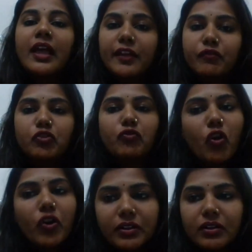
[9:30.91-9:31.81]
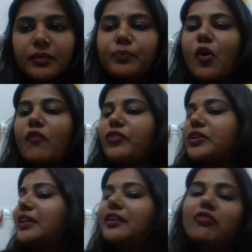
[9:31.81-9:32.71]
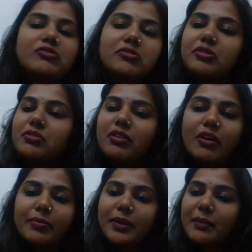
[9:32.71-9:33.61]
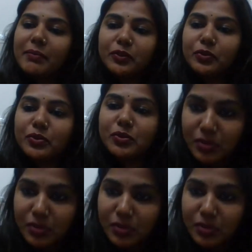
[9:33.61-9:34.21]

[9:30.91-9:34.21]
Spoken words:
If you won't earn profit, then also you'll not be able to